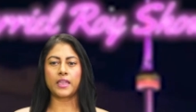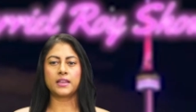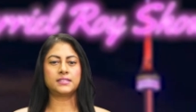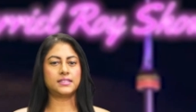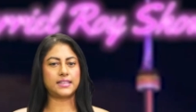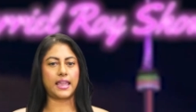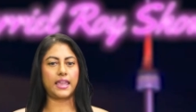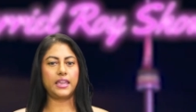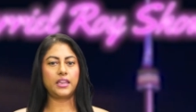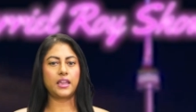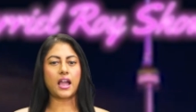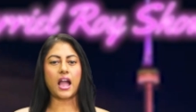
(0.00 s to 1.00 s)

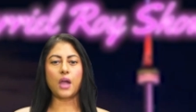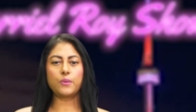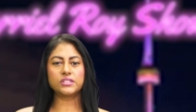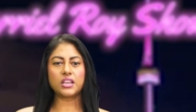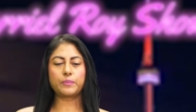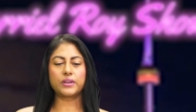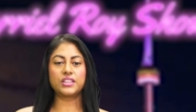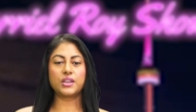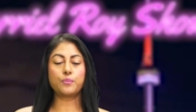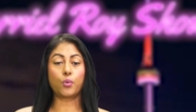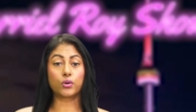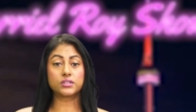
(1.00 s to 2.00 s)
Today, I want to talk about the
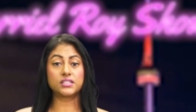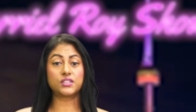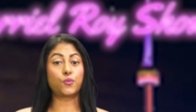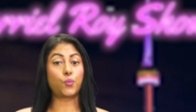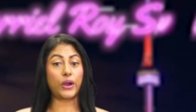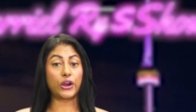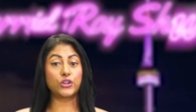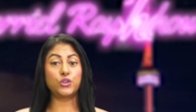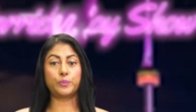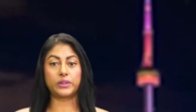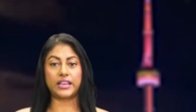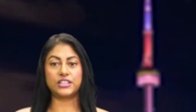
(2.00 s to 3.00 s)
importance of where you
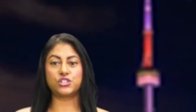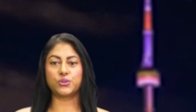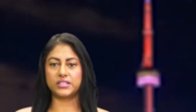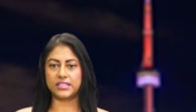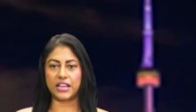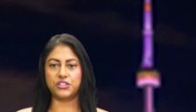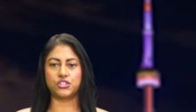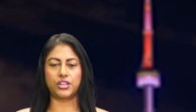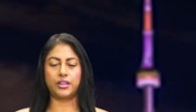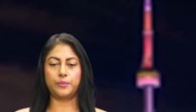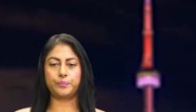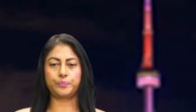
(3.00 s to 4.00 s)
place your
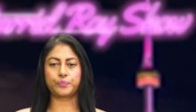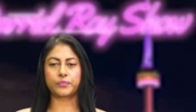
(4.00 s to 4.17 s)
attention.